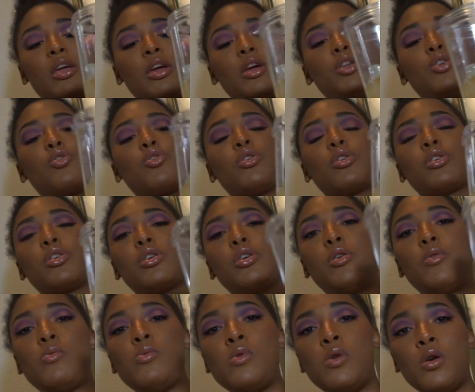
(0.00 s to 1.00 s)
1/4
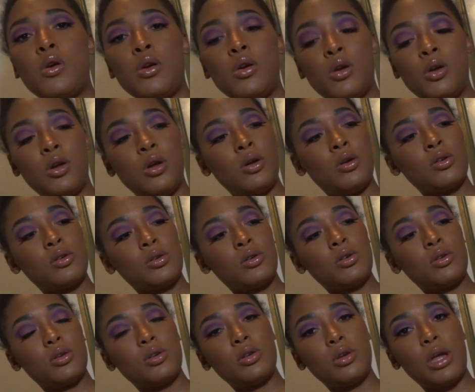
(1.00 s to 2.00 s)

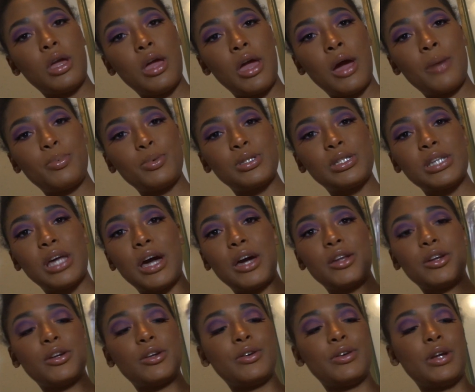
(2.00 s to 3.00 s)
apple
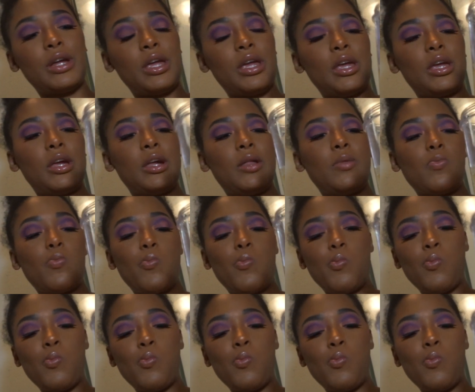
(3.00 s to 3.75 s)
cider and